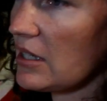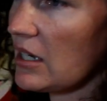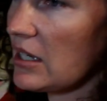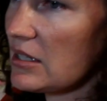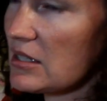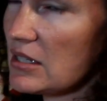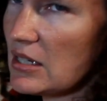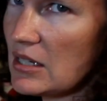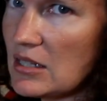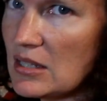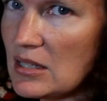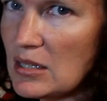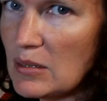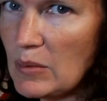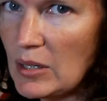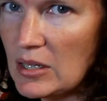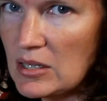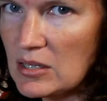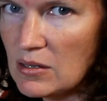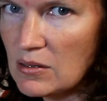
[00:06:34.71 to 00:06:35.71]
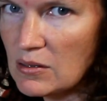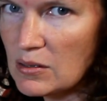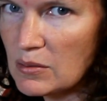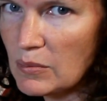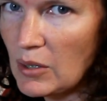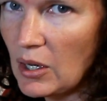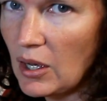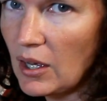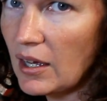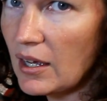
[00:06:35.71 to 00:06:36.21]
teensy bit too
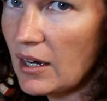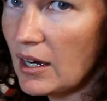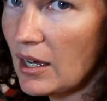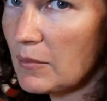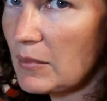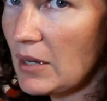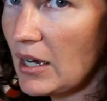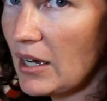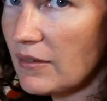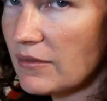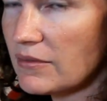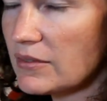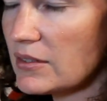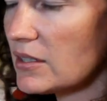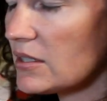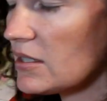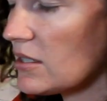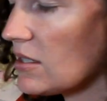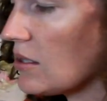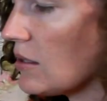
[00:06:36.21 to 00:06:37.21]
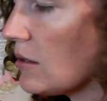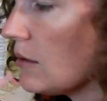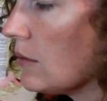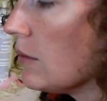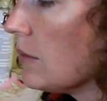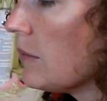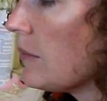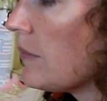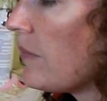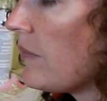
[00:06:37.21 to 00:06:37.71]
small, and I'm having
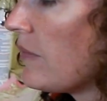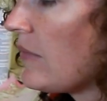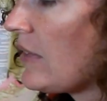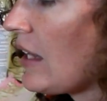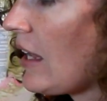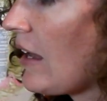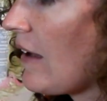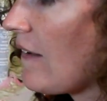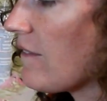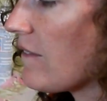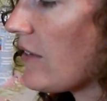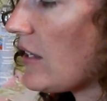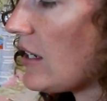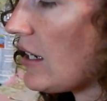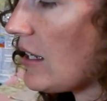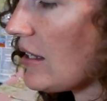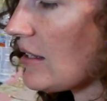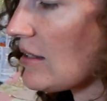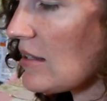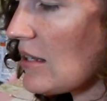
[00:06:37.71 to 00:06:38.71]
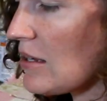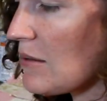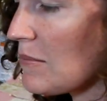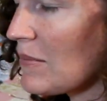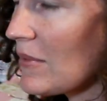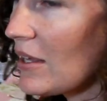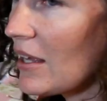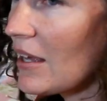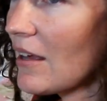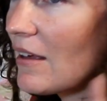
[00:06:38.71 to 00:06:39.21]
to finesse
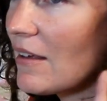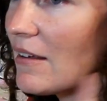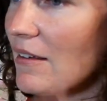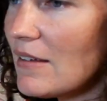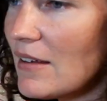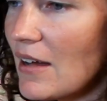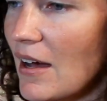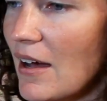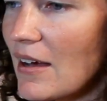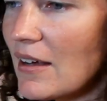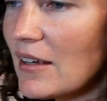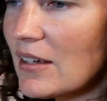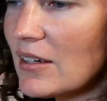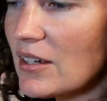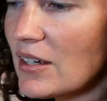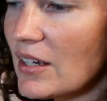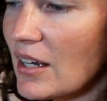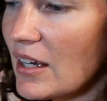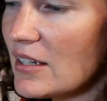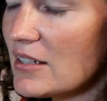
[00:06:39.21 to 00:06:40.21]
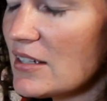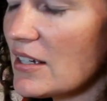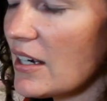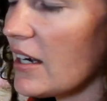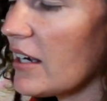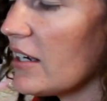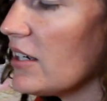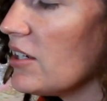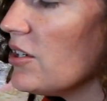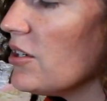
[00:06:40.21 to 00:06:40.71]
them. Not a good idea.
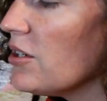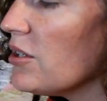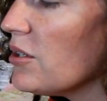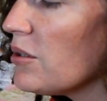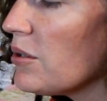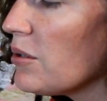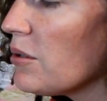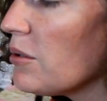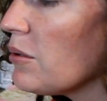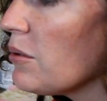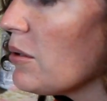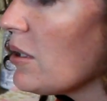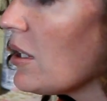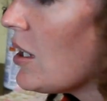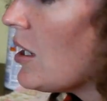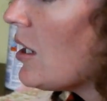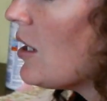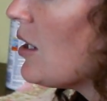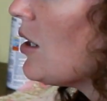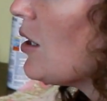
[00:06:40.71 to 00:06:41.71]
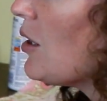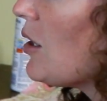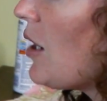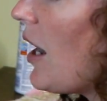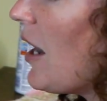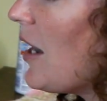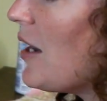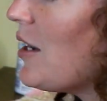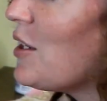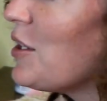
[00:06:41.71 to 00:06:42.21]
I knew
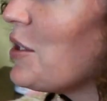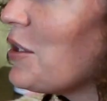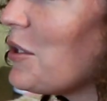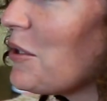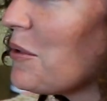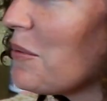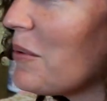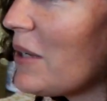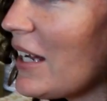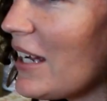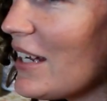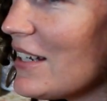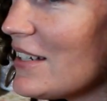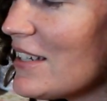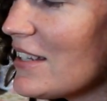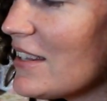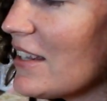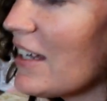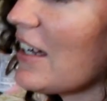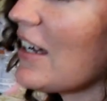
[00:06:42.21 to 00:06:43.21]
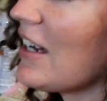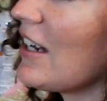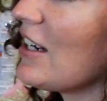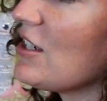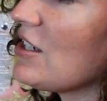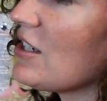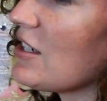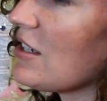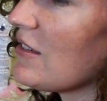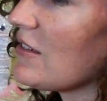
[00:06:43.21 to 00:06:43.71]
when I did that I
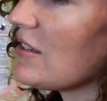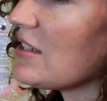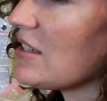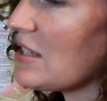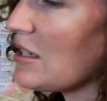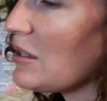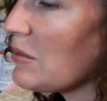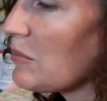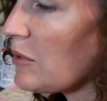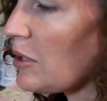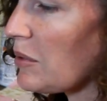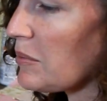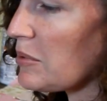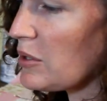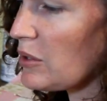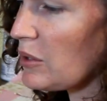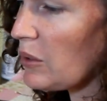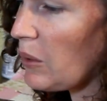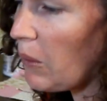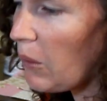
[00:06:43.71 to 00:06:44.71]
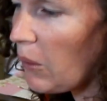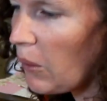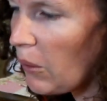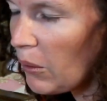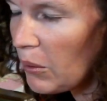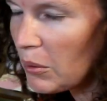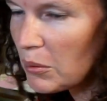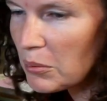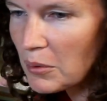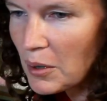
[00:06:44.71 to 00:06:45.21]
should have seam ripped the
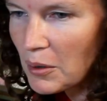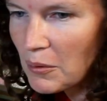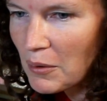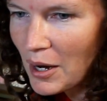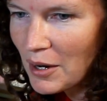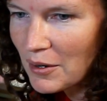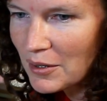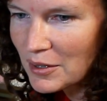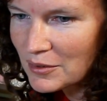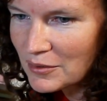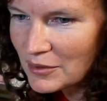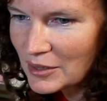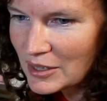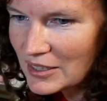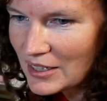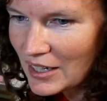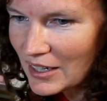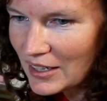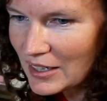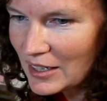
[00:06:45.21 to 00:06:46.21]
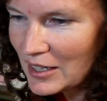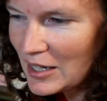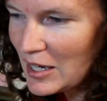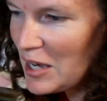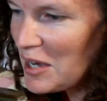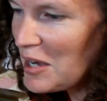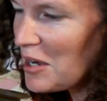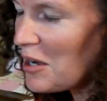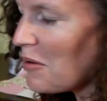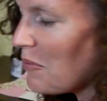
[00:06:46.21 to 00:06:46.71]
whole row out and redone it,
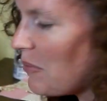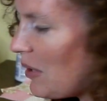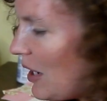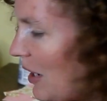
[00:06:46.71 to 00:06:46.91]
but I